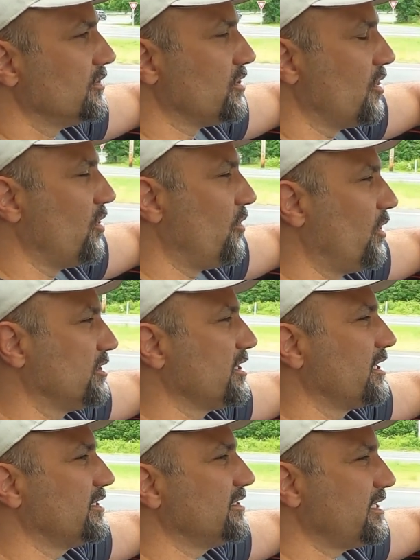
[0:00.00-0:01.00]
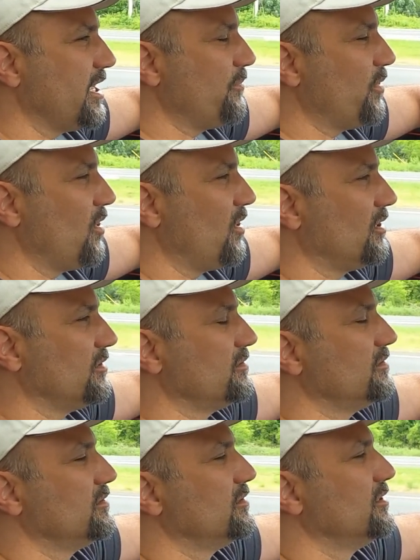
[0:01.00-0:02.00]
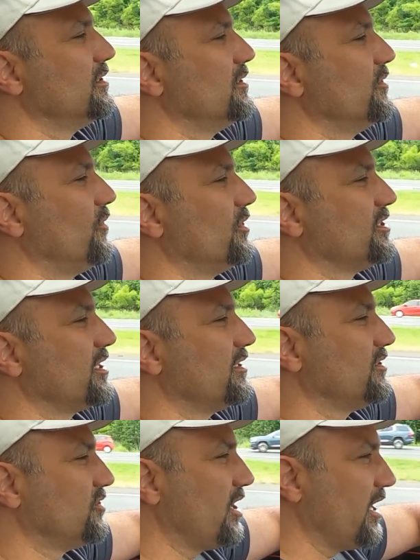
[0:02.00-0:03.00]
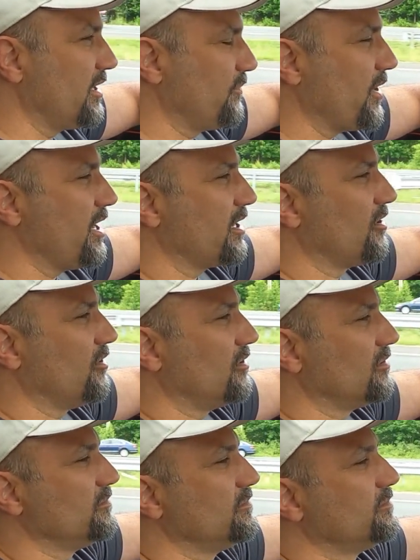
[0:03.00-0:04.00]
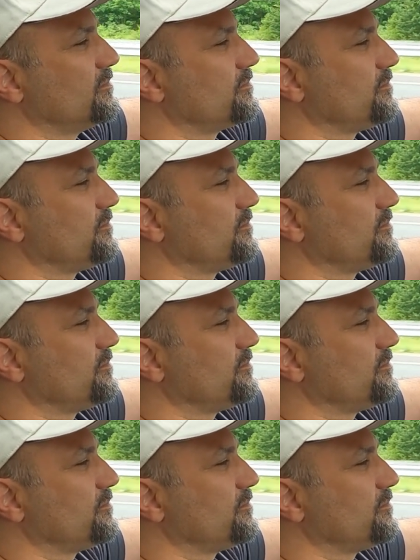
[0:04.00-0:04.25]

So once I get the tape on, once I get the drag pack on,